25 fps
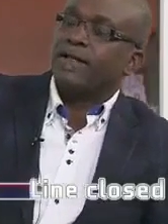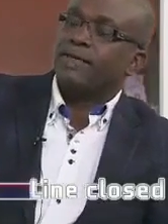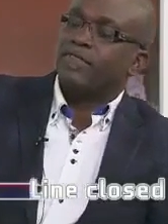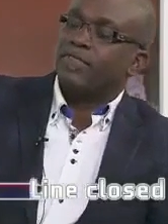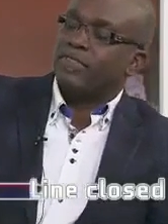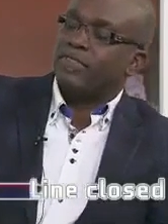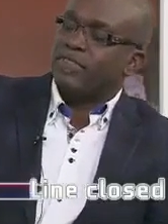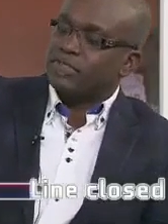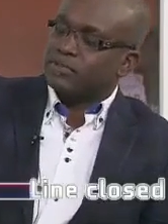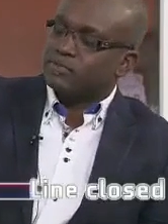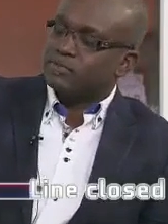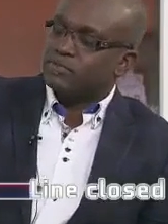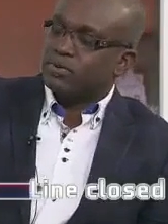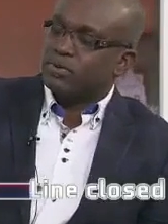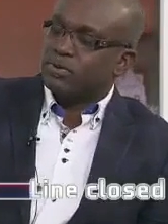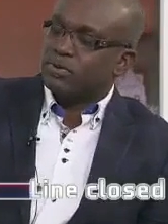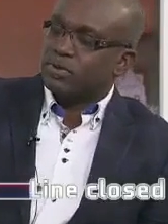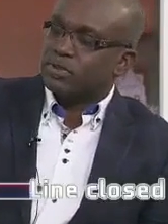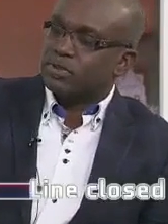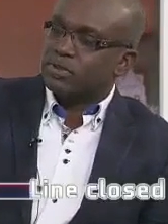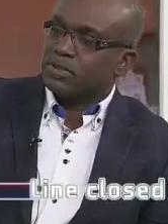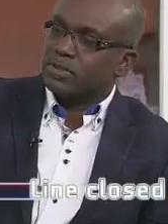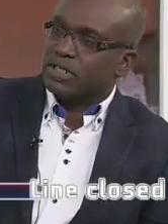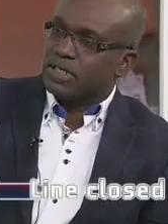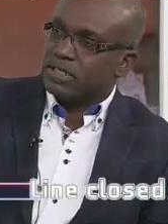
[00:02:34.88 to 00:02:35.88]
This
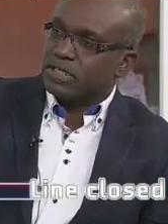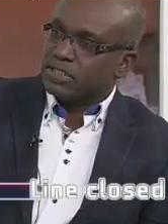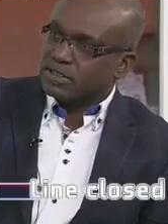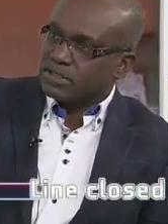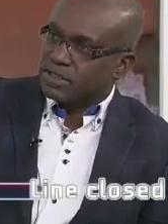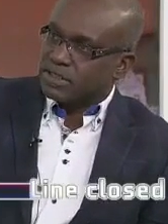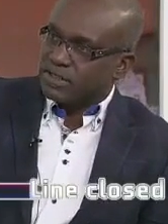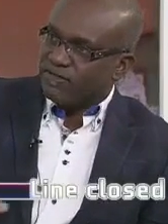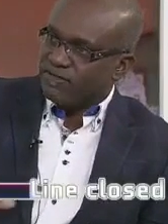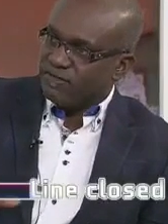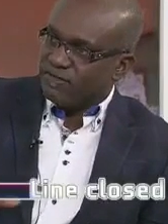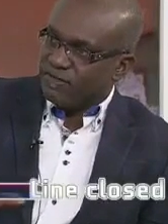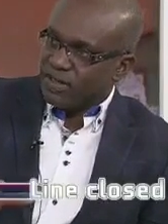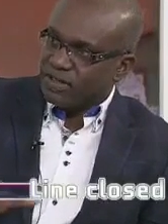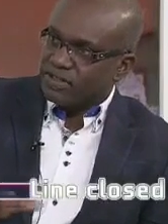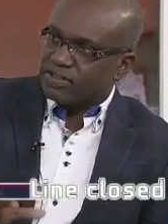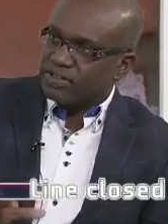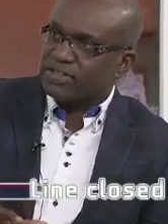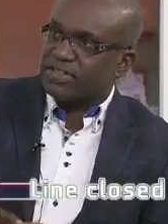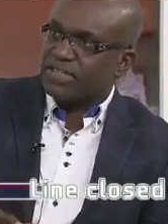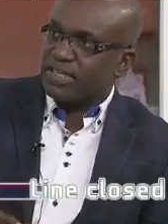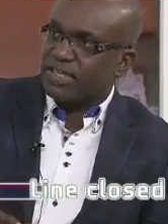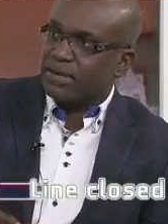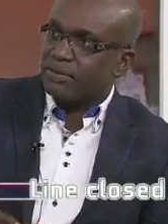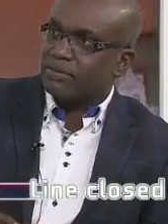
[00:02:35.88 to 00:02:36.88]
book is the first
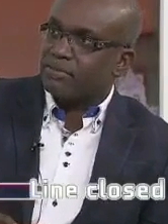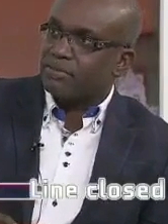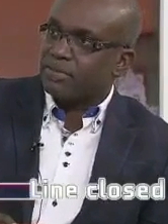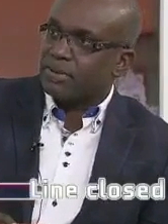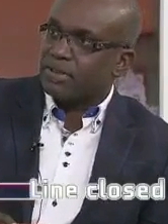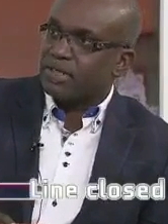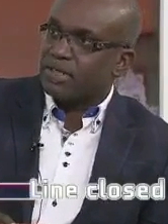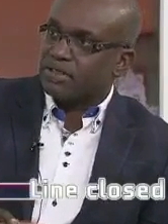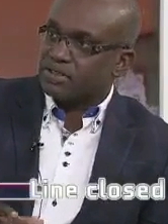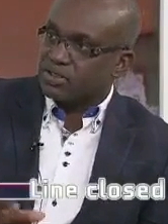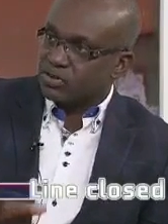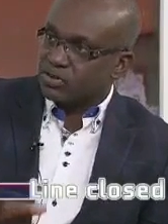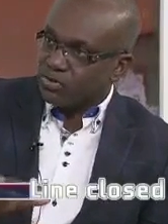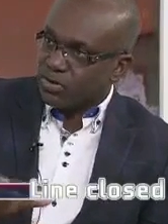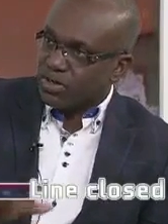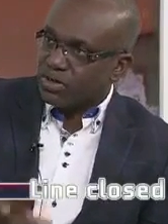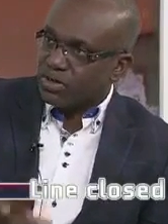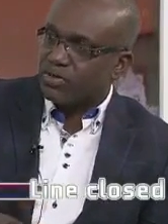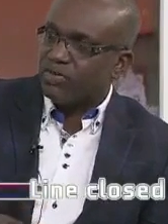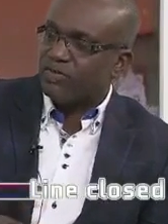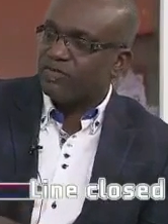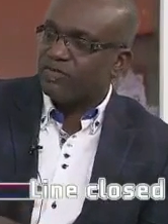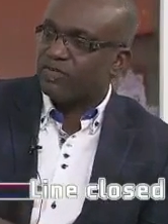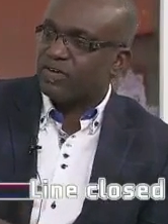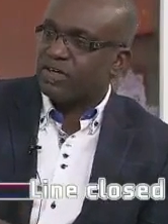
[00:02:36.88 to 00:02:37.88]
step, is a
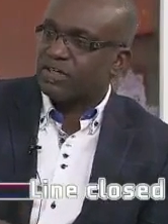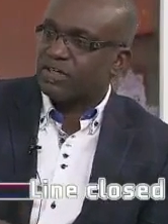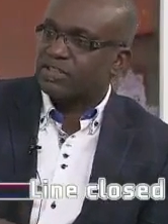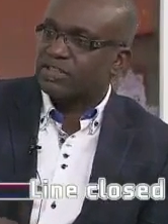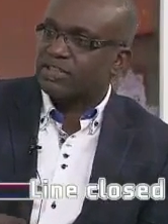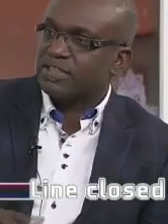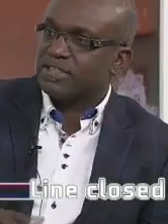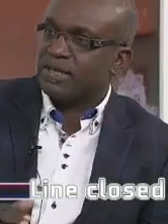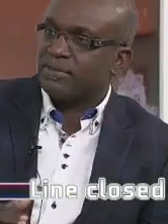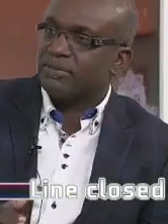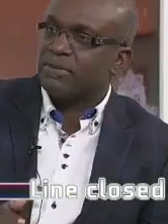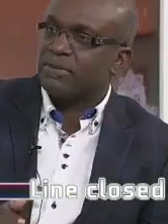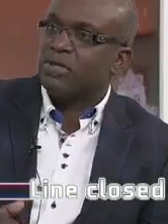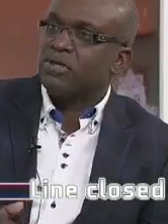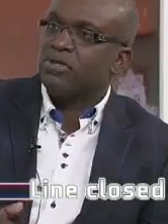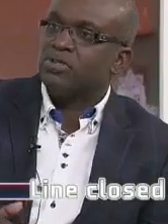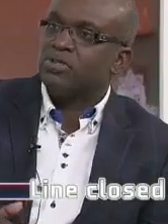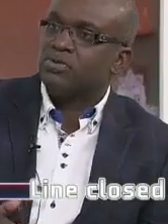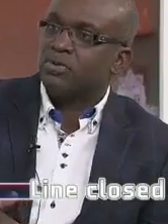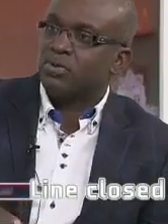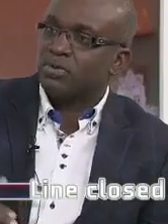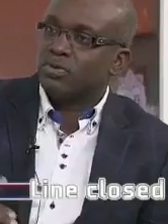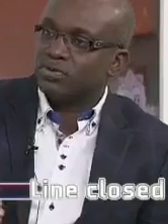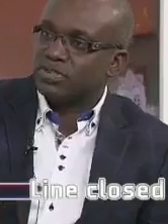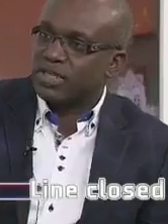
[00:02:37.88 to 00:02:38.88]
critical first step
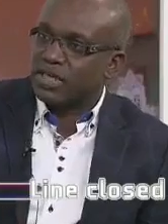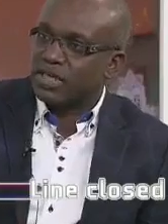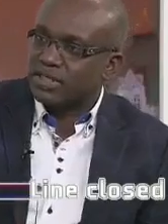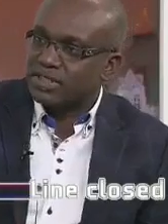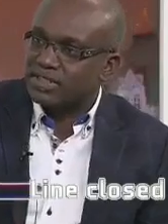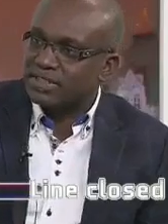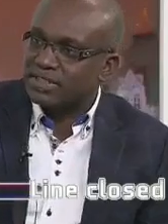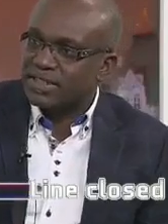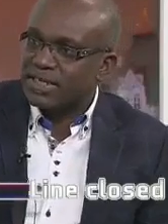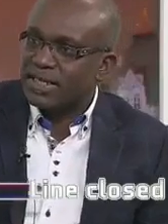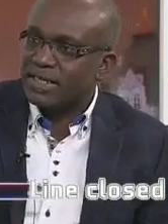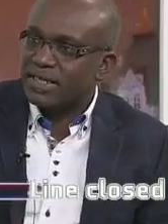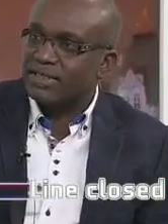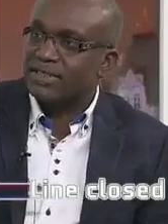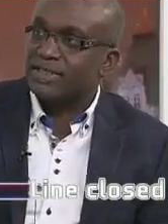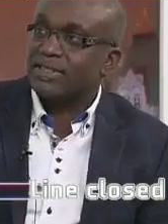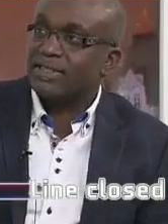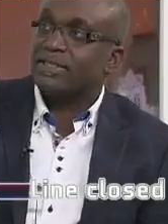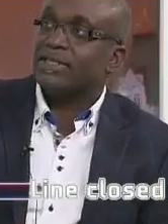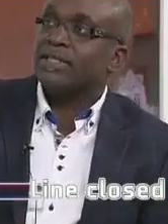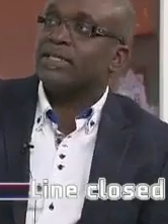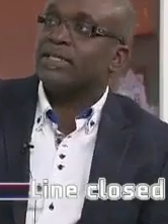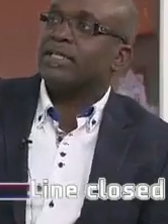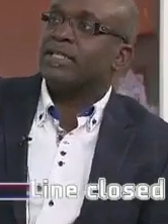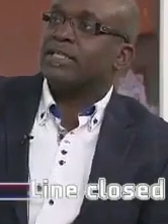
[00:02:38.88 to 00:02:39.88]
towards
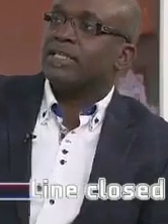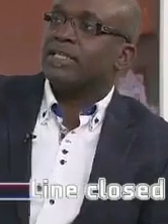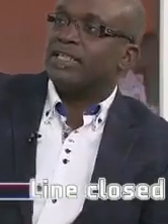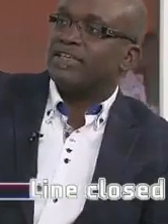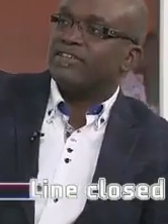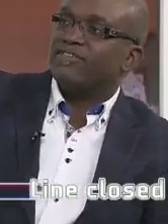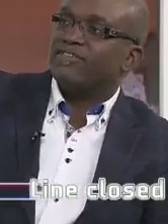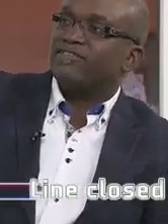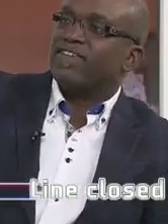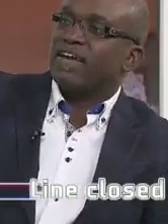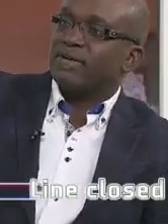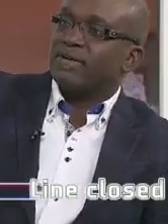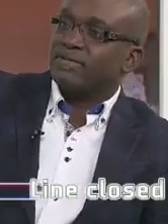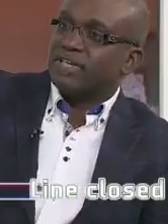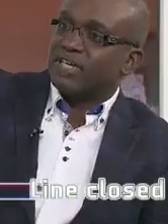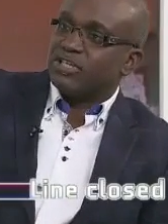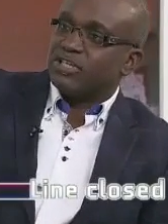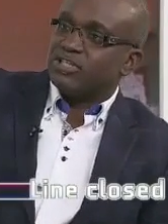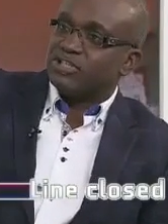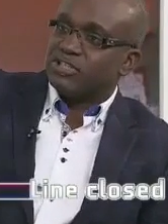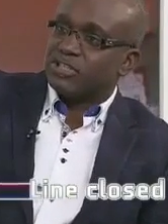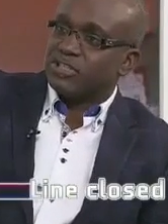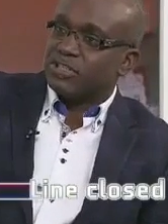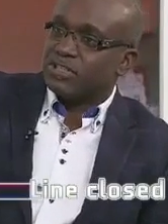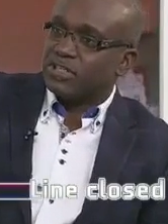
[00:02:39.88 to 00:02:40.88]
understanding the
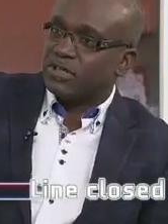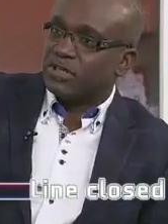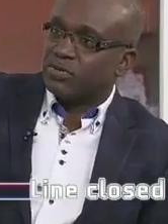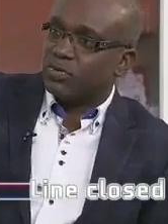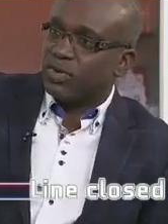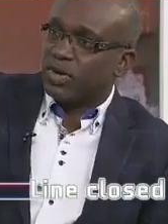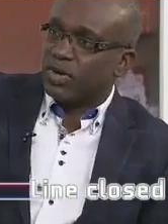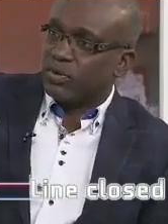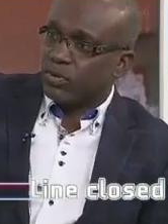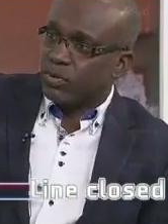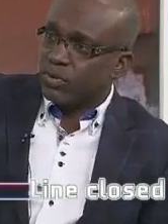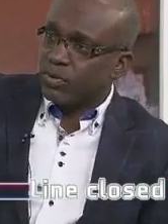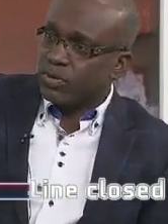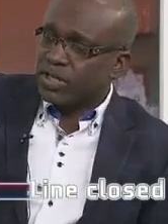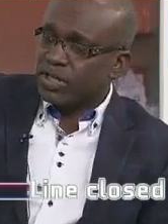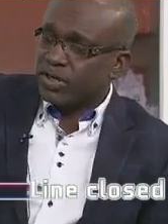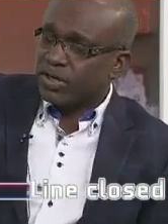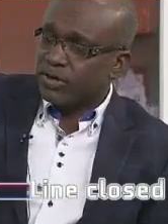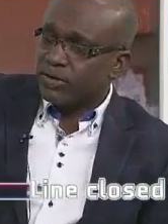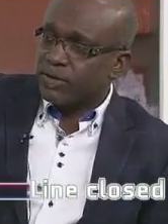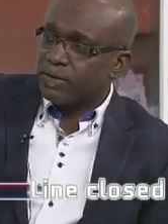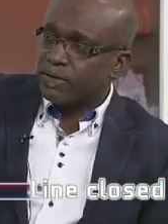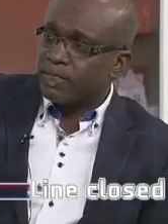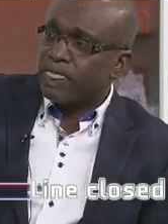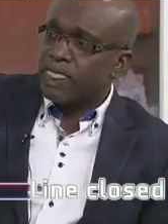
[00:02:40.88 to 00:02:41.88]
foundation that we're walking
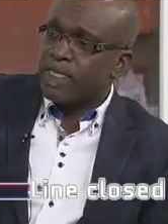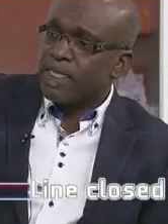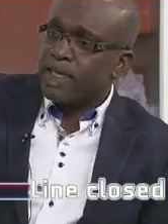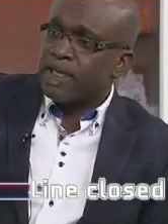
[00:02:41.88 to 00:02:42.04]
on.